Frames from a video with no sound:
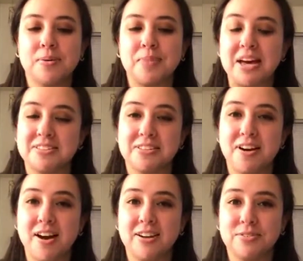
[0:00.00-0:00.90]
has a
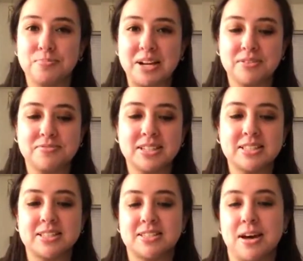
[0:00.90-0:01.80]
lot of
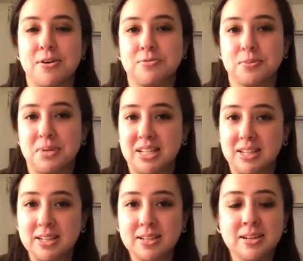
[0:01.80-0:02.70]
benefits is
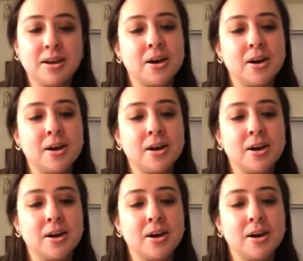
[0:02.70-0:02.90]
alpha-pinene.